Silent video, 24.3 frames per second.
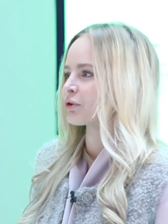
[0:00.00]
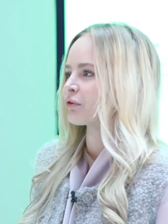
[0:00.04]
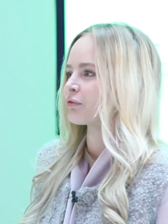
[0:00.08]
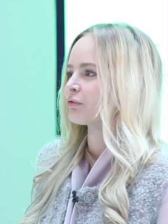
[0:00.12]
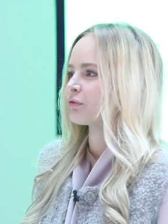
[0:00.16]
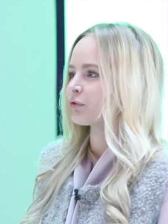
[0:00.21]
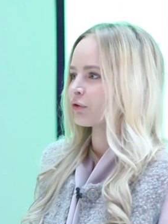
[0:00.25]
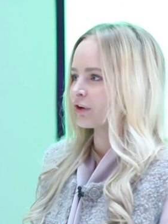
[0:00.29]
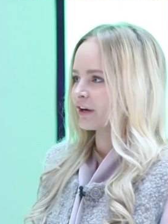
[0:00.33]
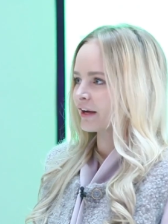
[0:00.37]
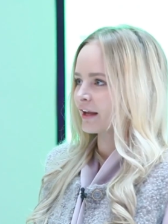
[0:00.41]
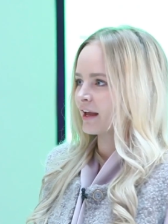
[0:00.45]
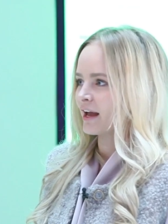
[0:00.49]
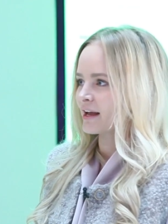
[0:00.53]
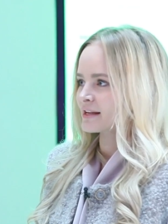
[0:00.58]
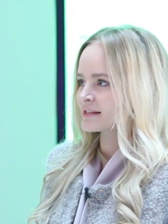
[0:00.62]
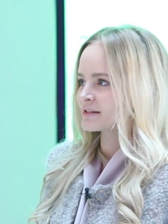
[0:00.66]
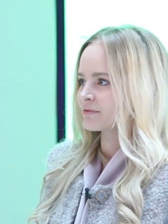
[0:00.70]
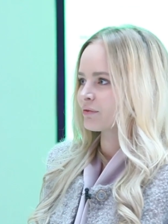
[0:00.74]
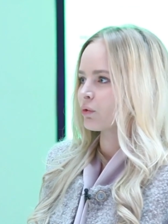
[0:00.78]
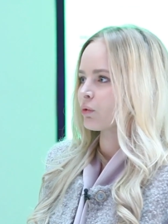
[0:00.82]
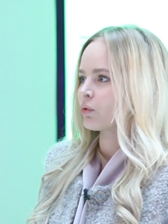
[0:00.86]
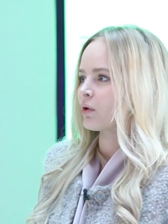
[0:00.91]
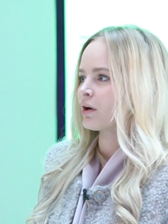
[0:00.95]
your
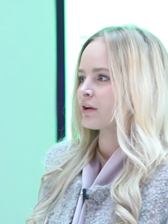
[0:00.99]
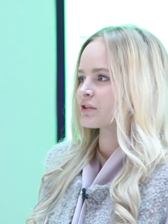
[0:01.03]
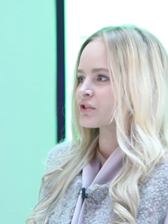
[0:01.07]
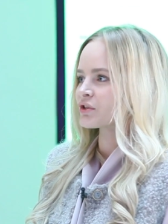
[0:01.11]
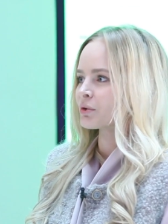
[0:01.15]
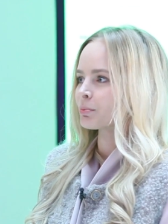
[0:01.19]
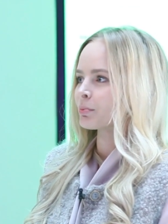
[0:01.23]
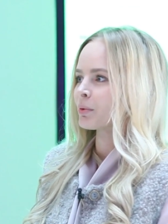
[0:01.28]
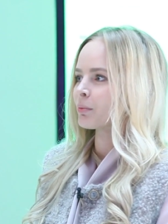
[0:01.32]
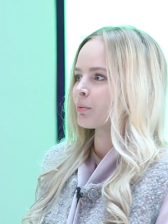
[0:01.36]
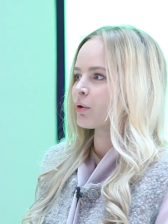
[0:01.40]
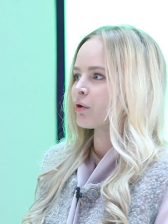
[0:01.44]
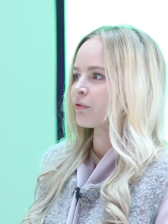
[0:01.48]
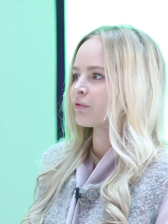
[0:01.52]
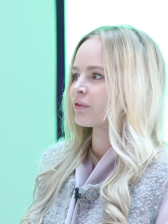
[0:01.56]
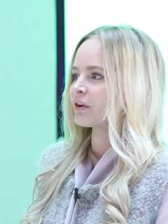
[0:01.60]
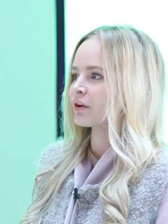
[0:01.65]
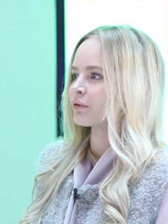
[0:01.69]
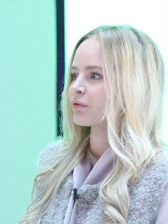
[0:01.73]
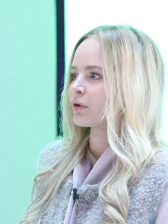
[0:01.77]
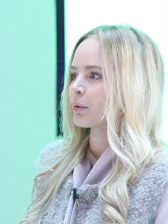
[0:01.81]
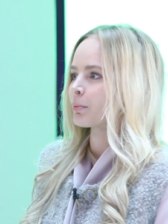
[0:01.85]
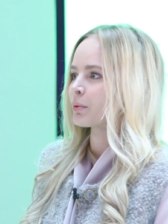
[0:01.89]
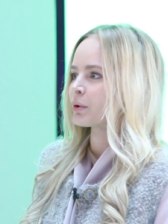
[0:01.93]
forecast for
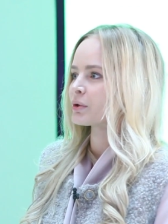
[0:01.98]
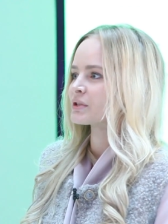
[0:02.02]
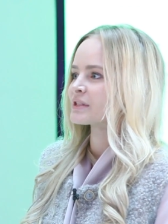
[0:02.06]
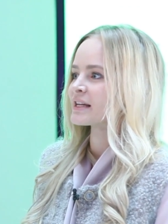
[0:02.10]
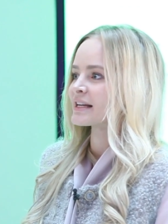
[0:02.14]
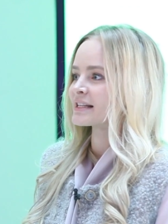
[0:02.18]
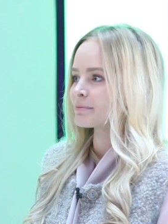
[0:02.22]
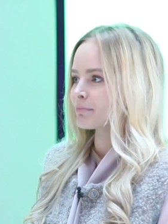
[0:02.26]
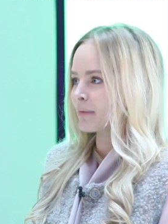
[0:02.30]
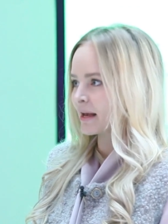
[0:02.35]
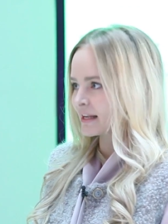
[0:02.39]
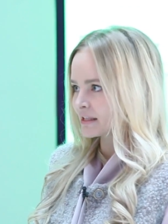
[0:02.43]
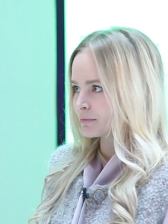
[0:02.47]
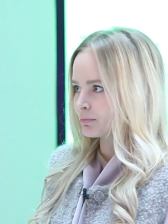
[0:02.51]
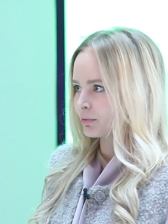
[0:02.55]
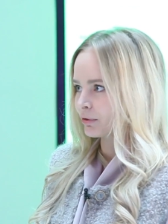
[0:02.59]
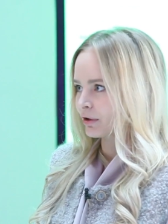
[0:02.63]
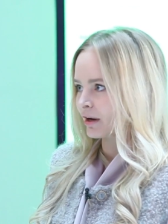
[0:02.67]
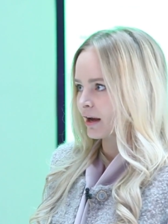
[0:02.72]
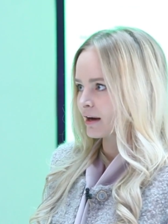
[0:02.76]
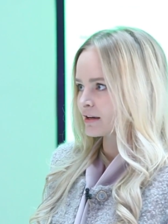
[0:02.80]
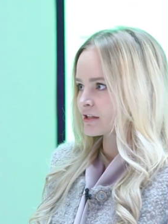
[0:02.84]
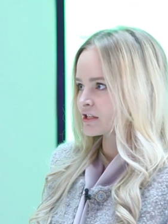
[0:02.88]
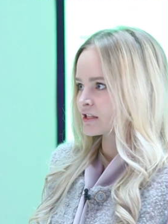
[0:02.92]
anthropomorphic robotics mass
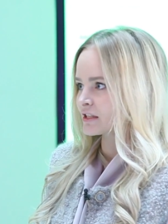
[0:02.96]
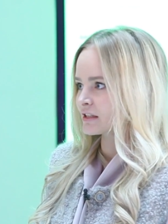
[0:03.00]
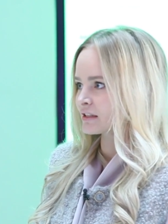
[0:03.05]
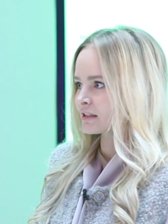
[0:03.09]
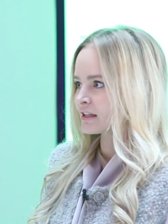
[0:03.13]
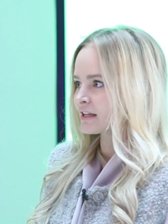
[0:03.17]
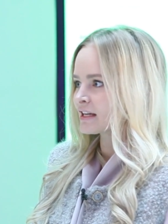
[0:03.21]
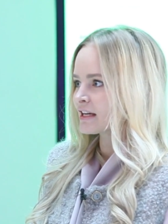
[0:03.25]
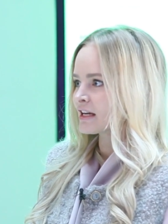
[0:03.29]
production,